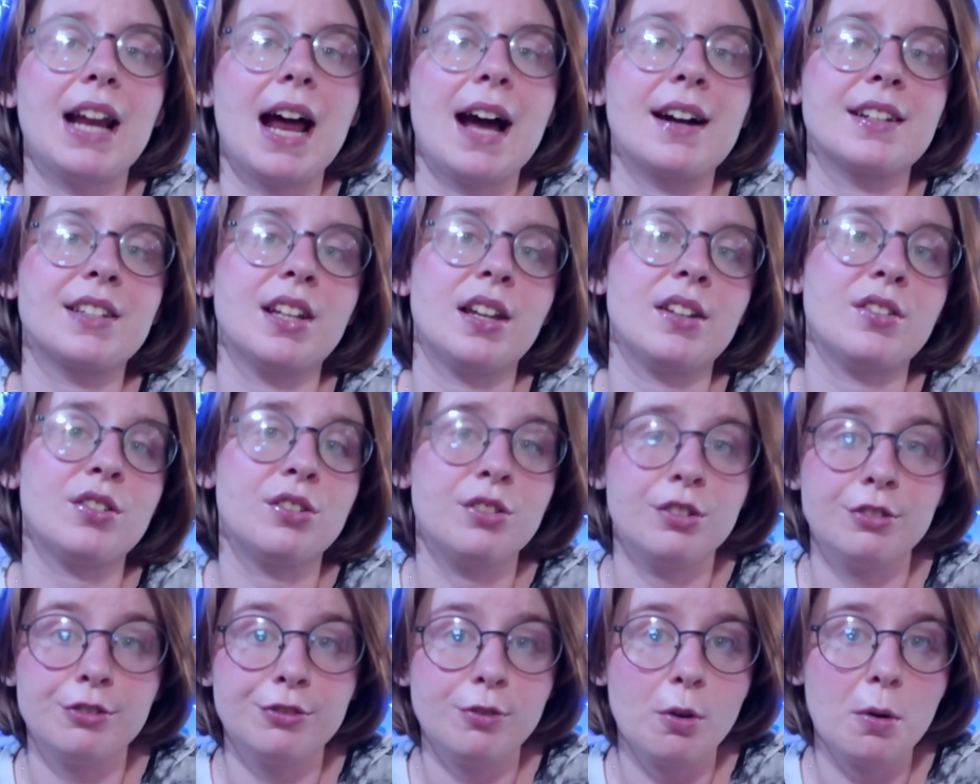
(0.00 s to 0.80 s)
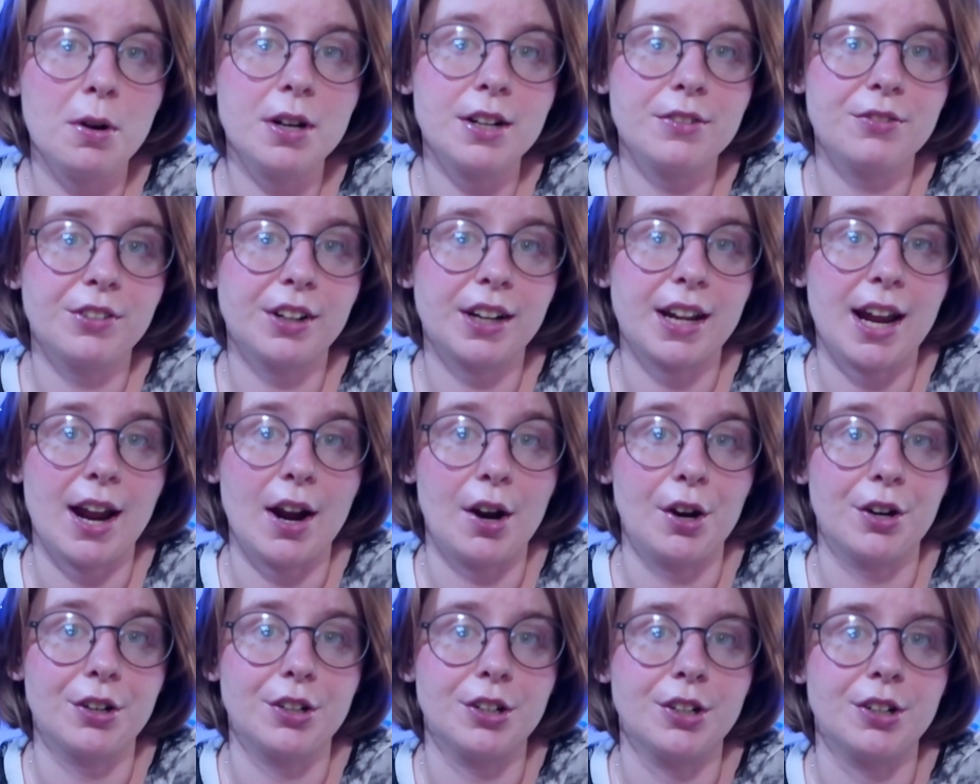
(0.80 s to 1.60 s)
access to 4 different
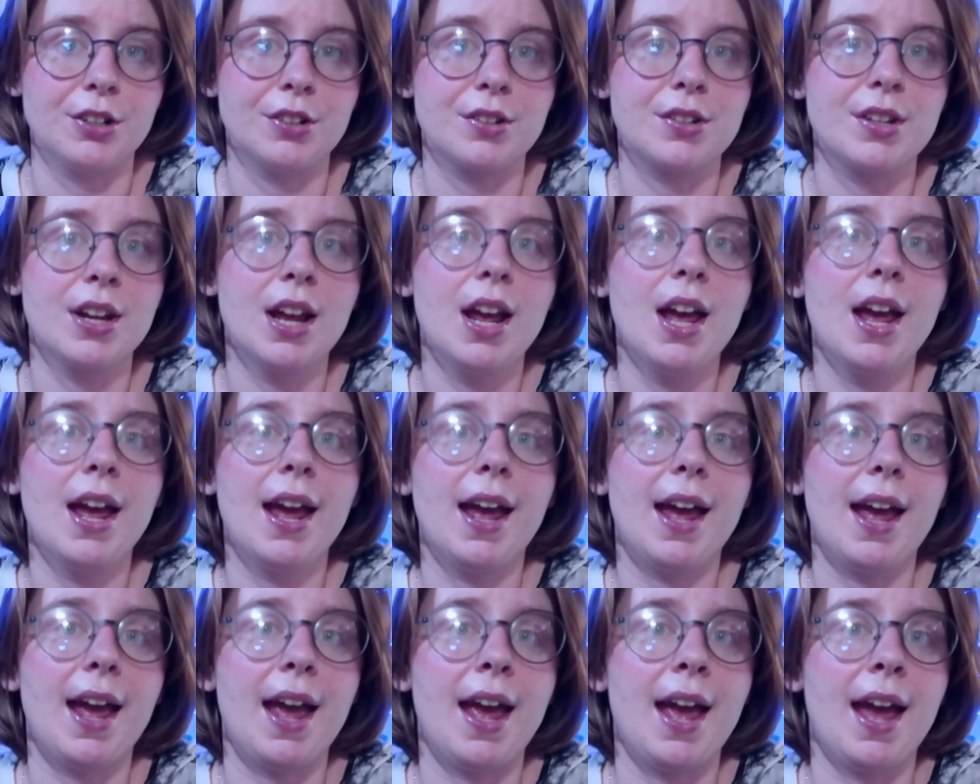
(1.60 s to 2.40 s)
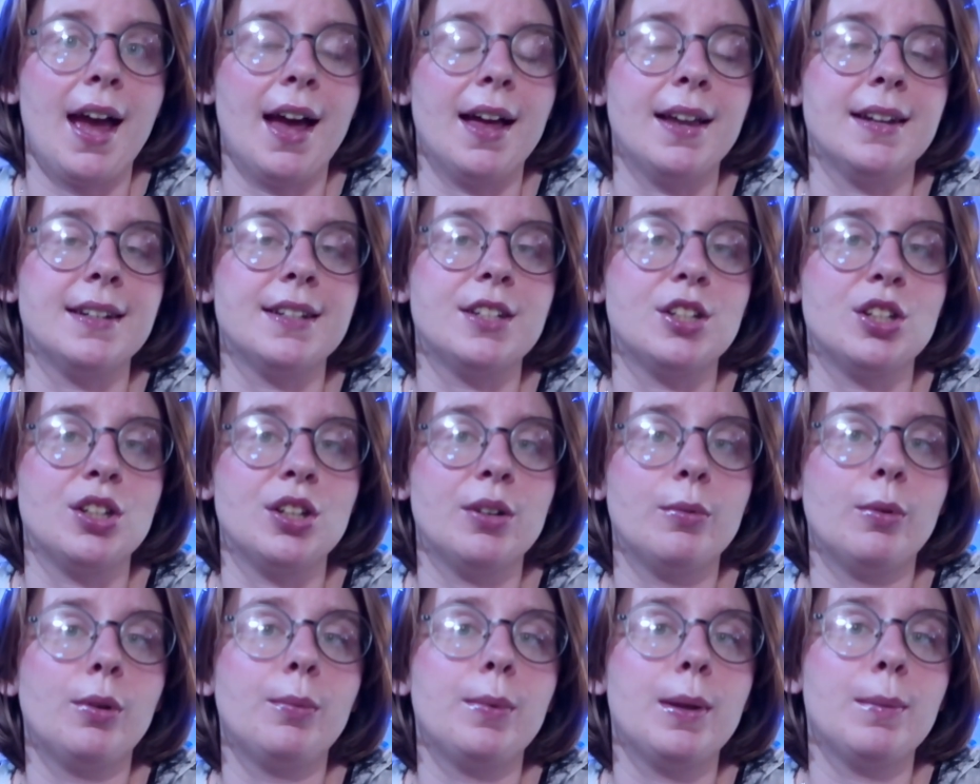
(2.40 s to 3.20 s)
characters, and
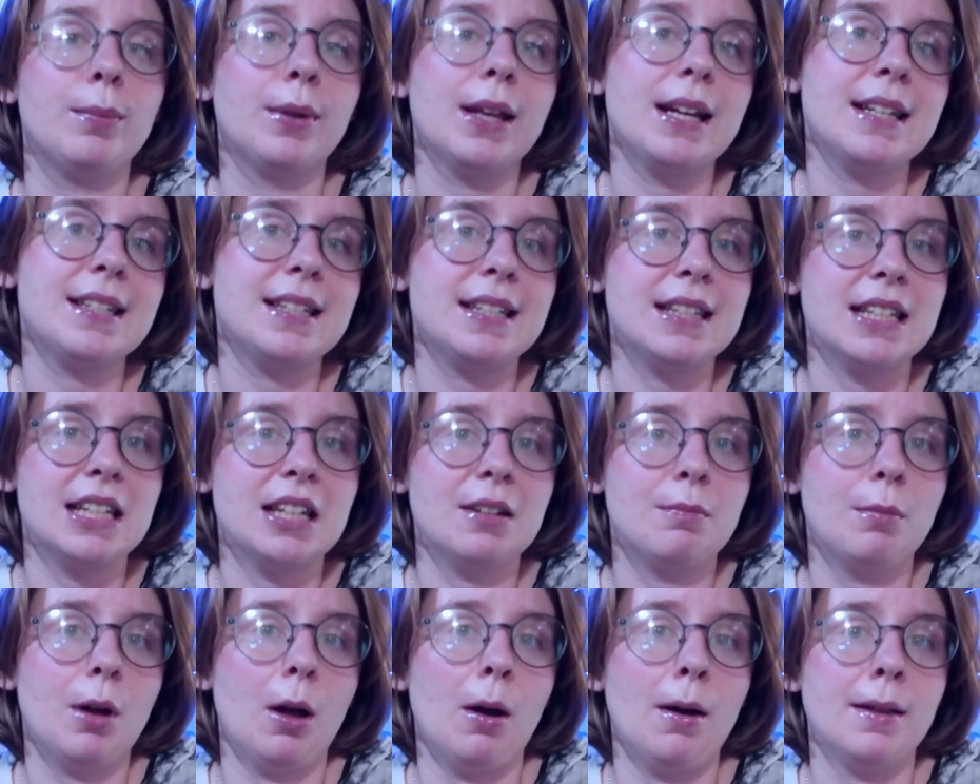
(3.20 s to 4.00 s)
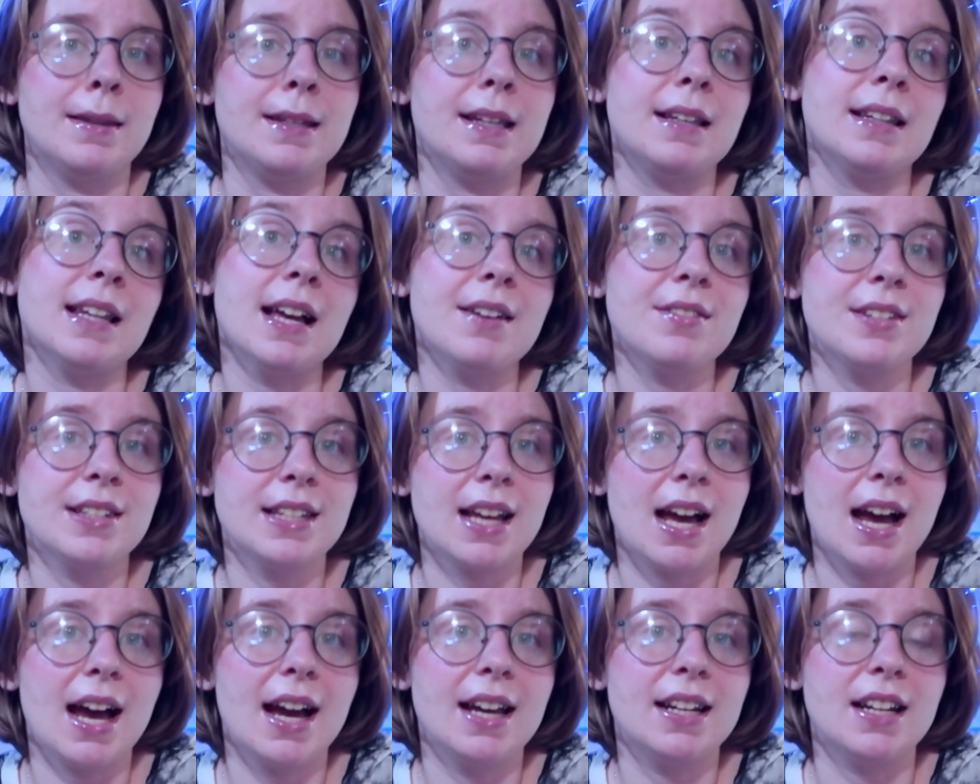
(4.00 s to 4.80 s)
you will be placing them on the left
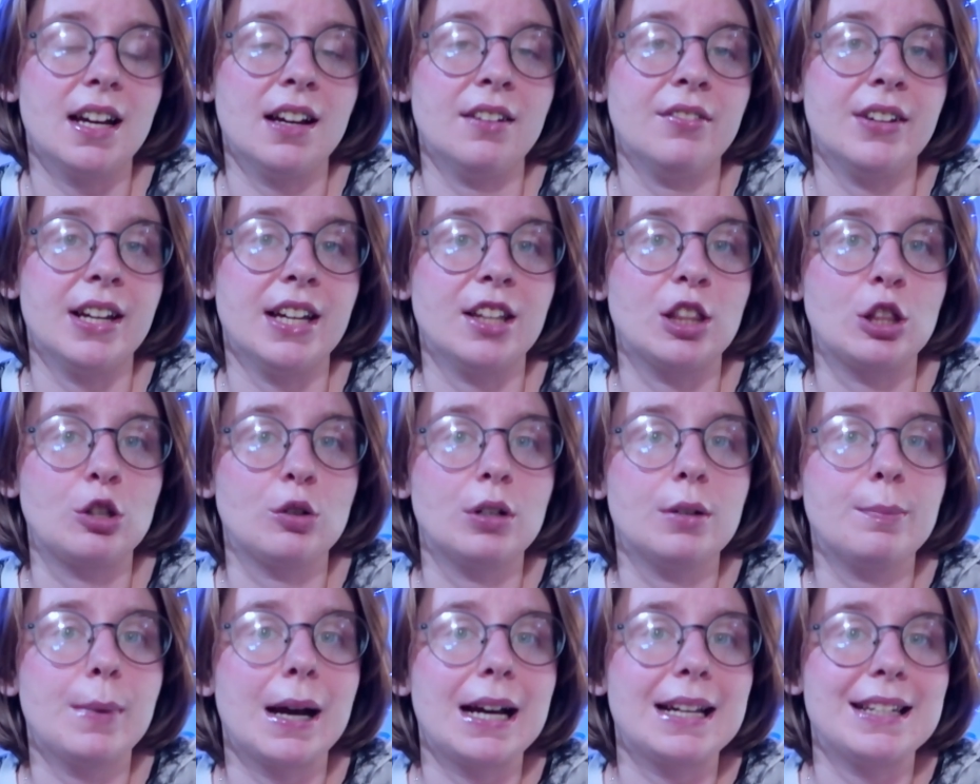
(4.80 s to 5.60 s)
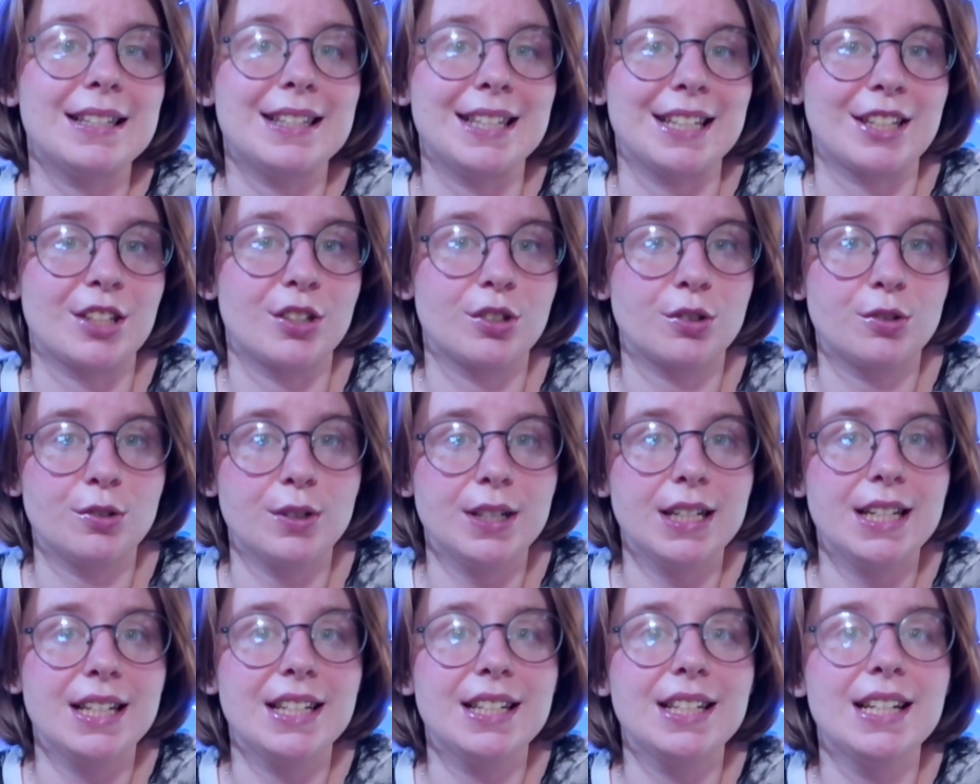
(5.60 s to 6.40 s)
side of a 3x6
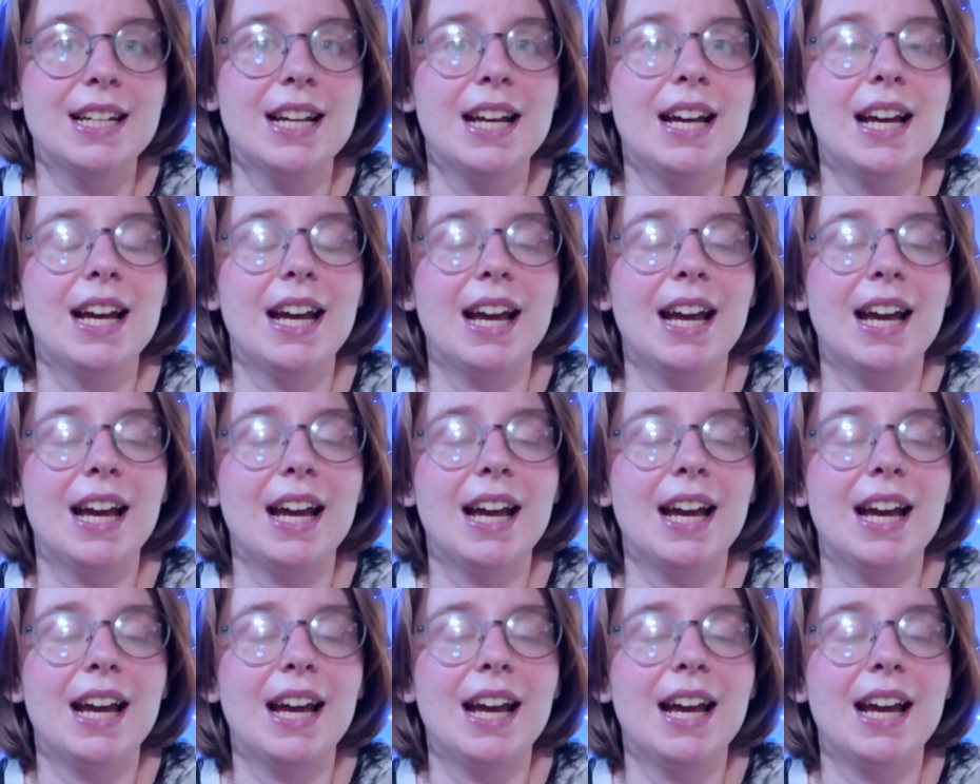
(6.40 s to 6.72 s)
grid,